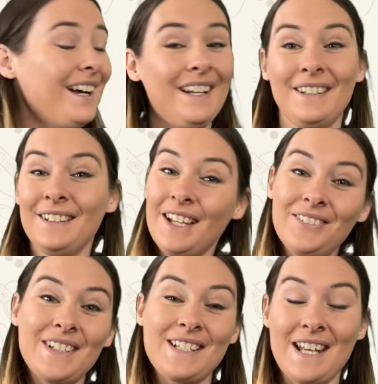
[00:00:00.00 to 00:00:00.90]
a
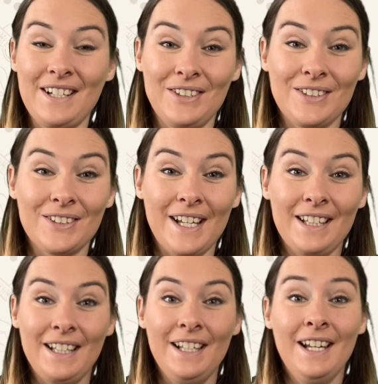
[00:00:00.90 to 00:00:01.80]
lovely sounding
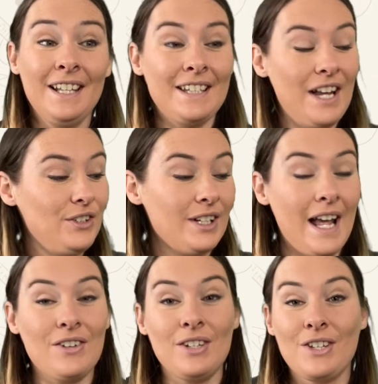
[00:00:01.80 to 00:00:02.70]
ukulele that you could
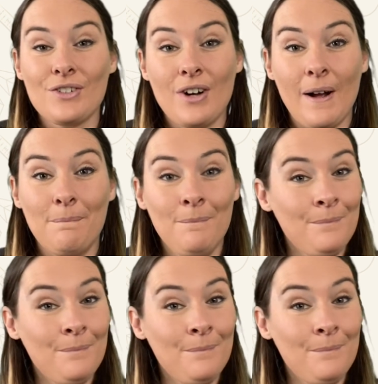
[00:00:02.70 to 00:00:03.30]
actually strum